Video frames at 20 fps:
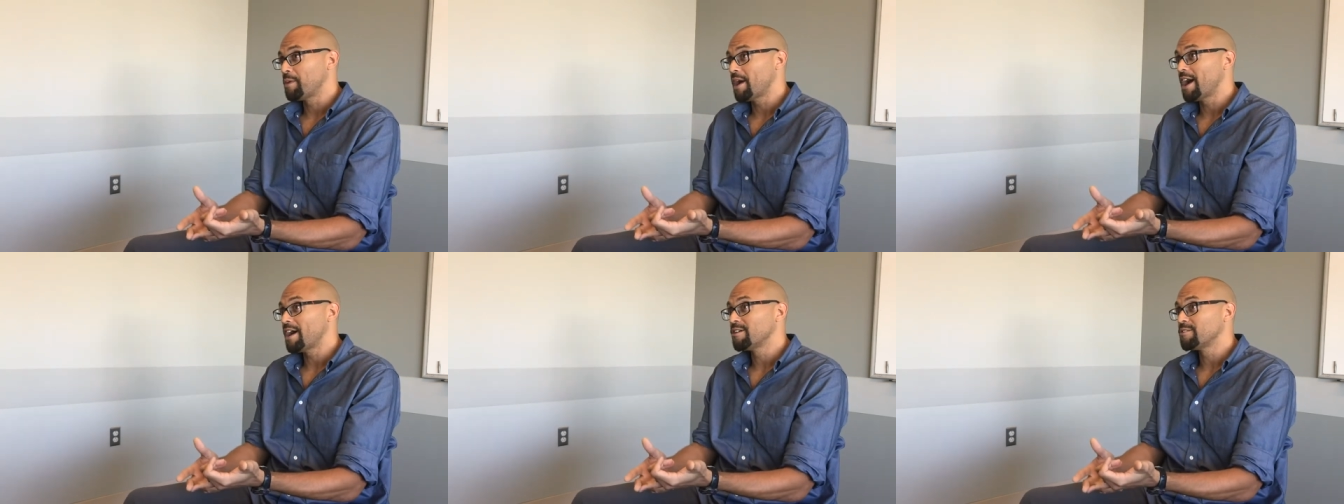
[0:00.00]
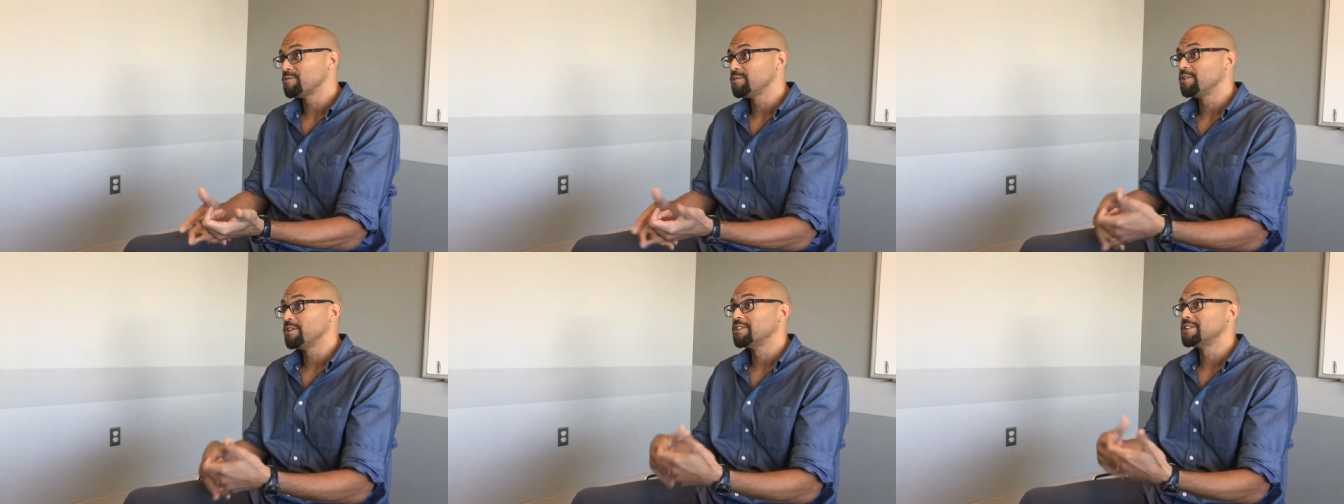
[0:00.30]

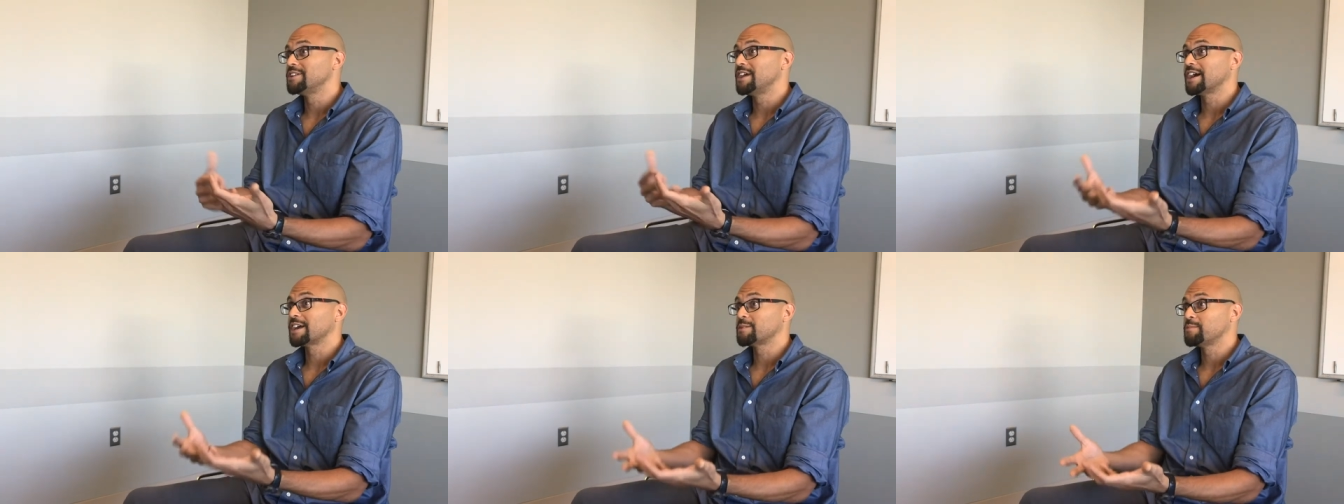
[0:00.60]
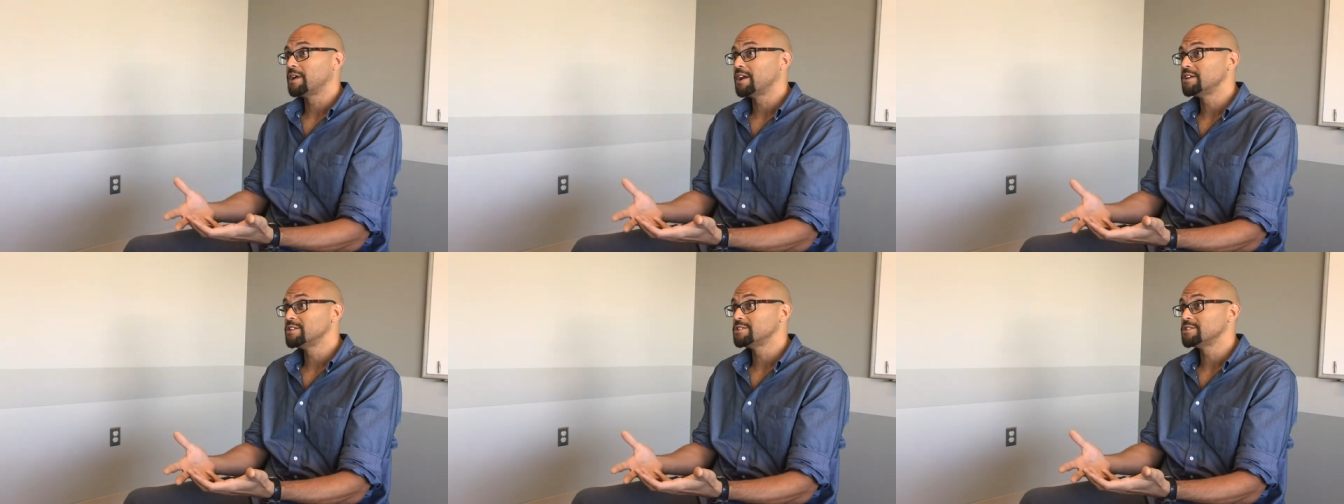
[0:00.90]
Powerful in the
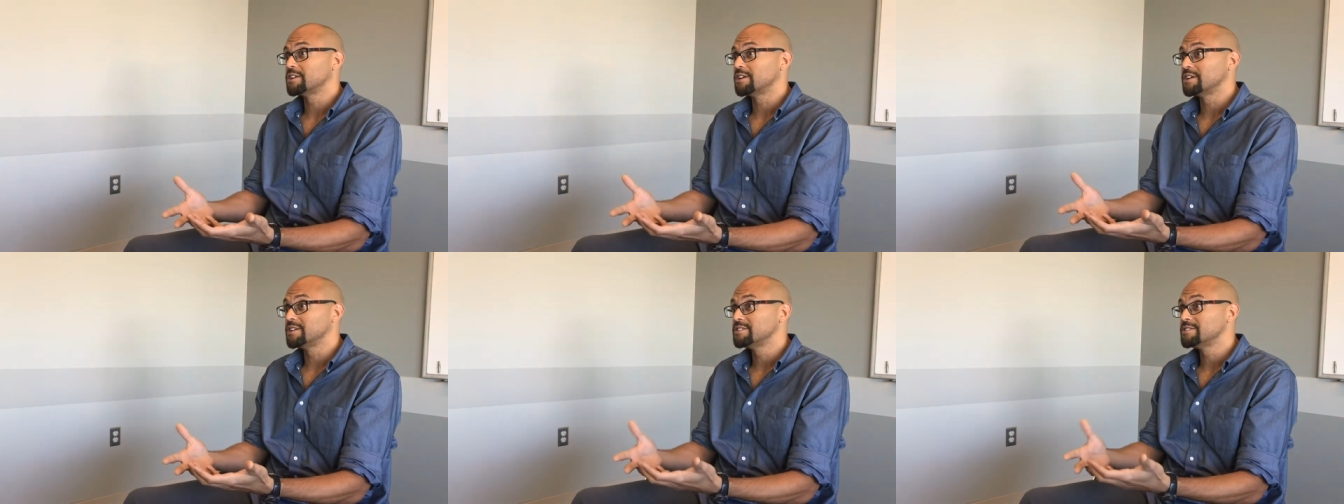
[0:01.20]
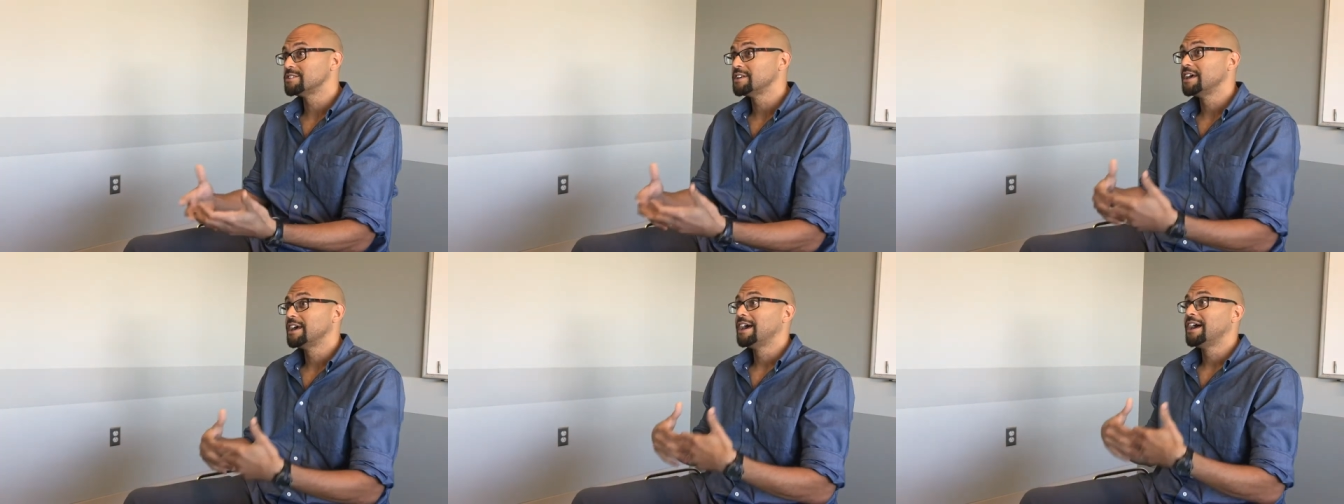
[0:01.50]
documentary
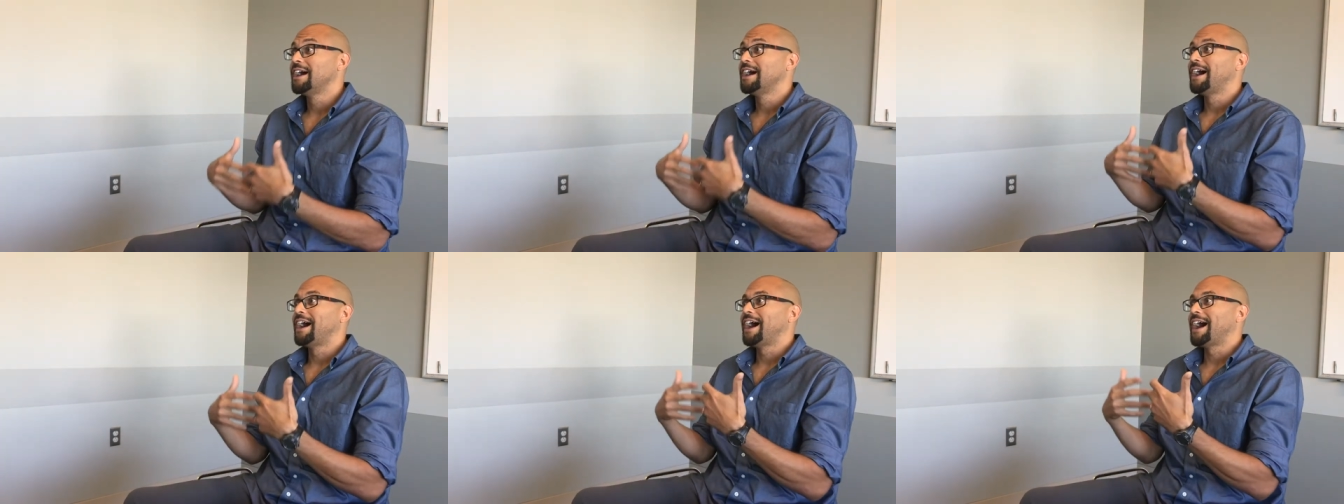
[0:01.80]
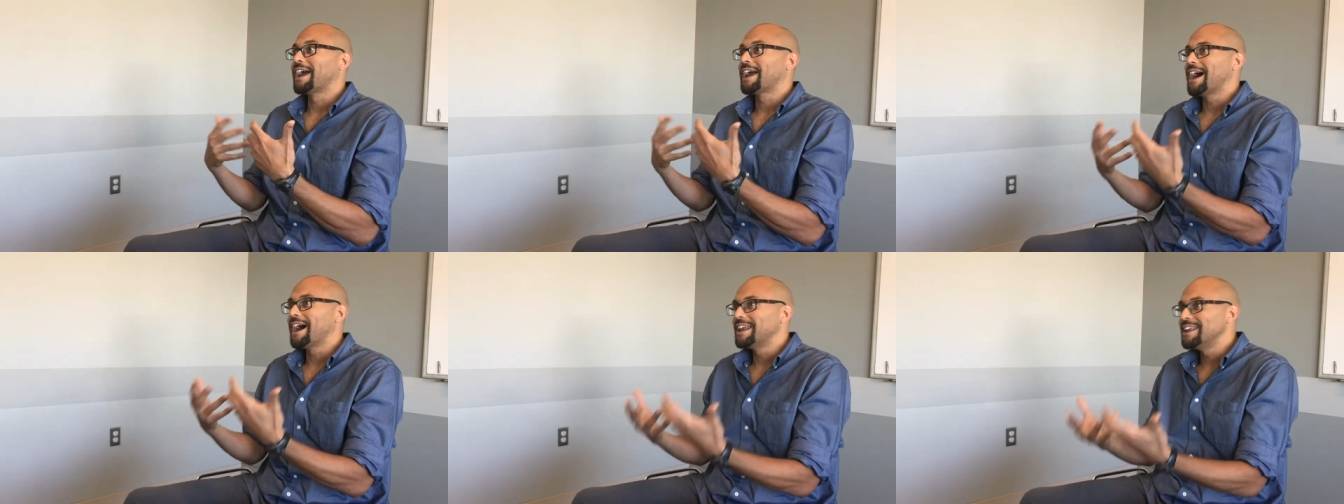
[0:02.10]
series,
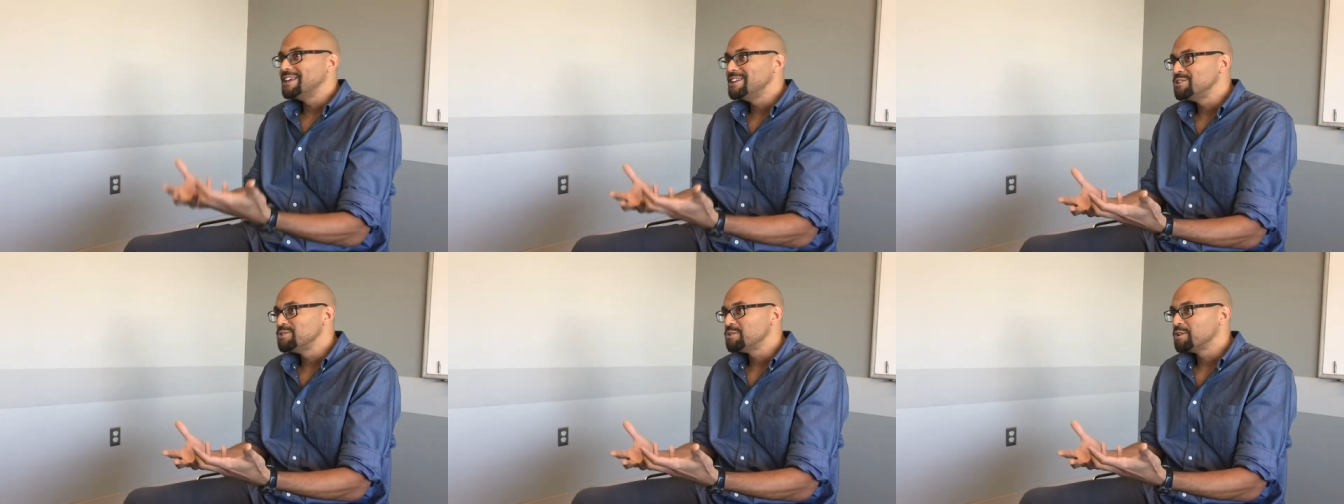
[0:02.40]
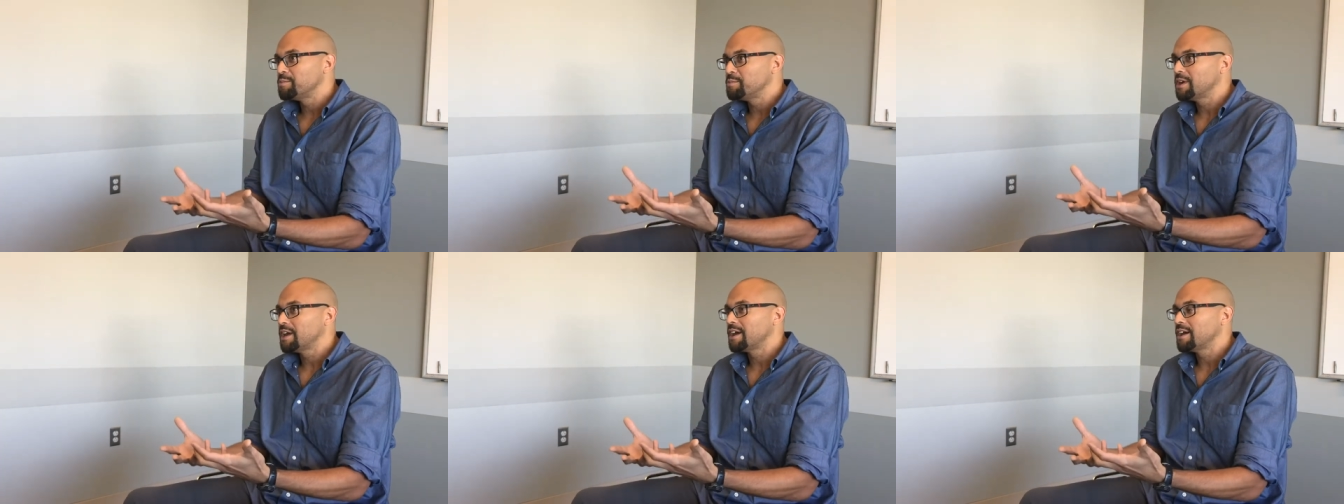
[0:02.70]
I got into
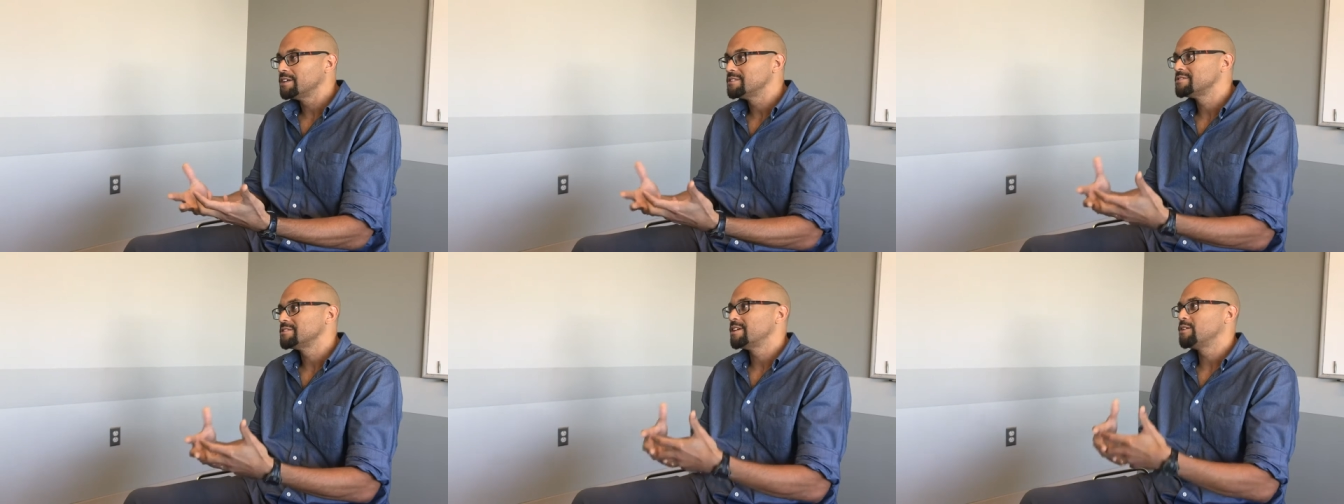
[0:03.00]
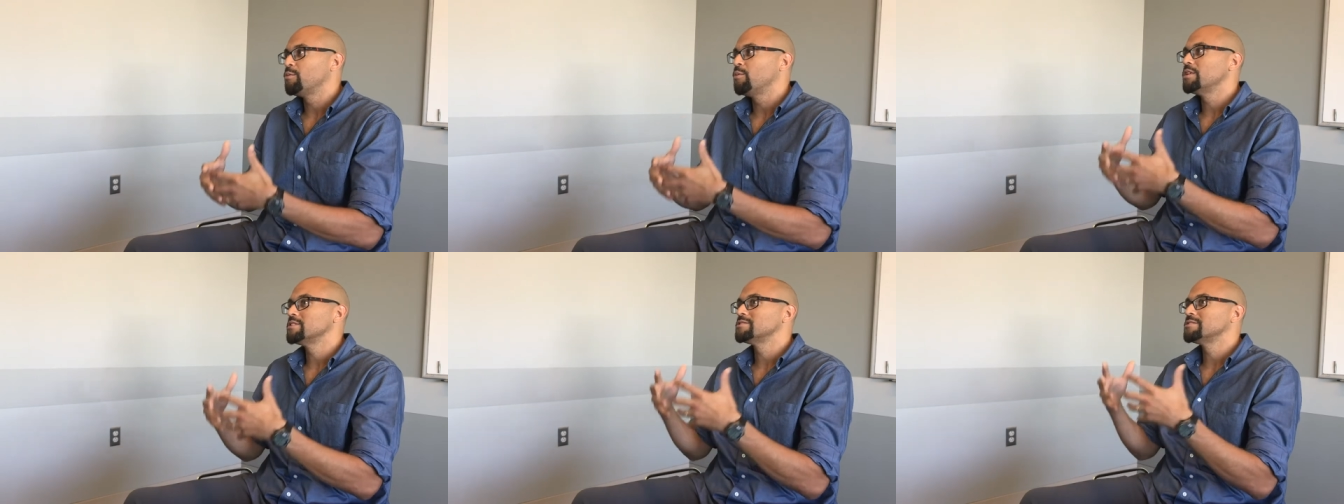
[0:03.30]
it because
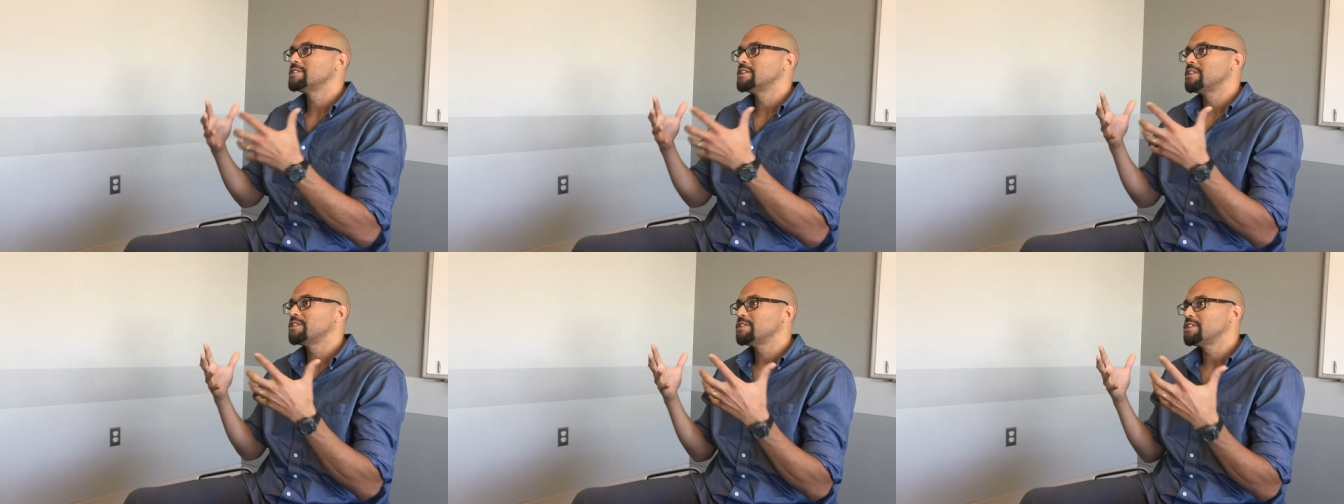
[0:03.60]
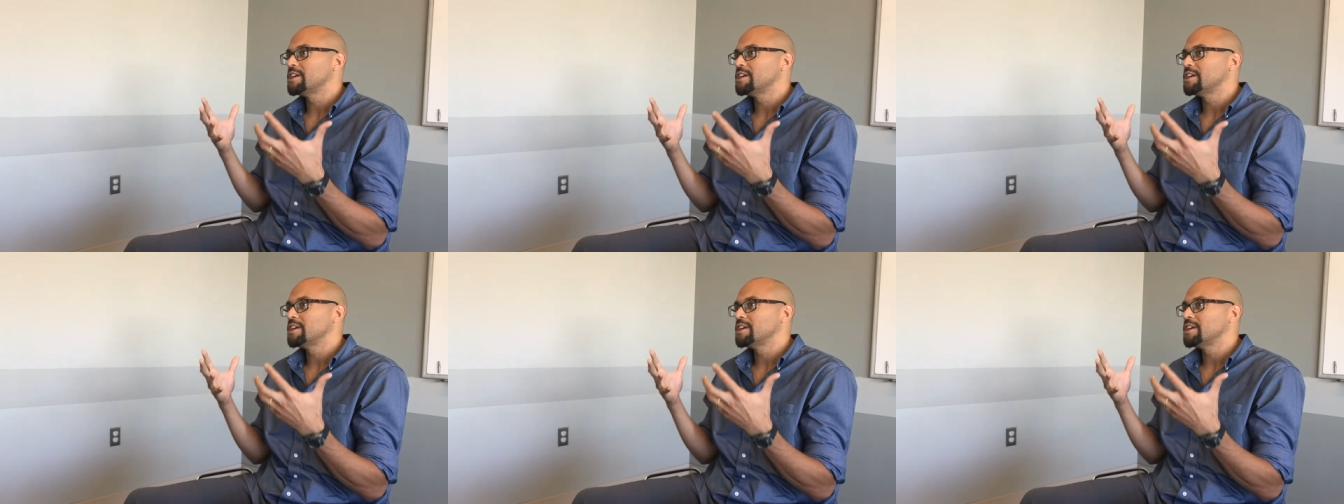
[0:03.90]
it wasn't a